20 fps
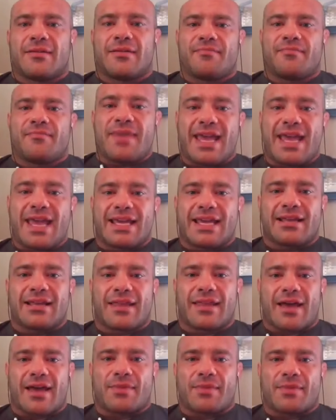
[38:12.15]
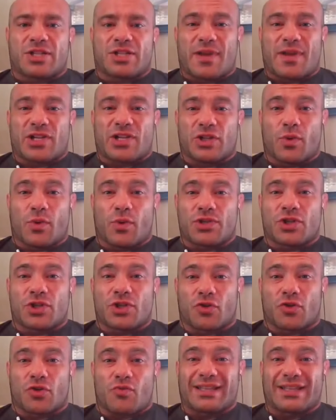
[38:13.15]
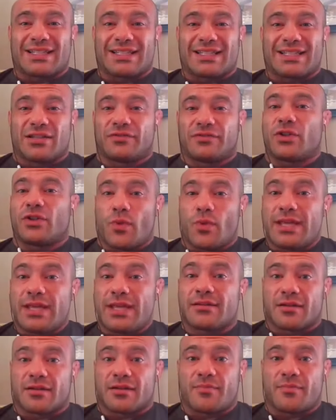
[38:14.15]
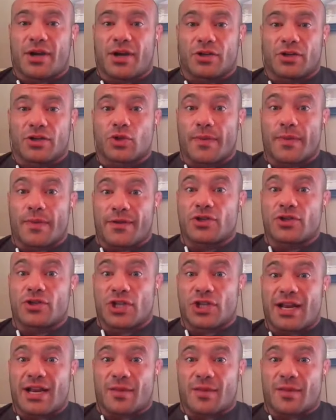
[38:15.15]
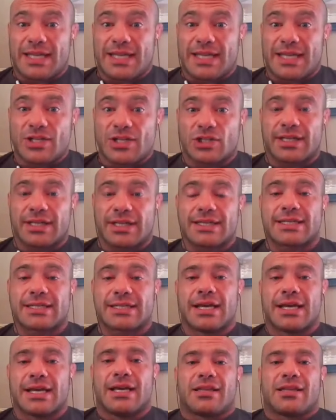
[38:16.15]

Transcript: making them, especially ones that are relatively weak compared to what their genetic potential is,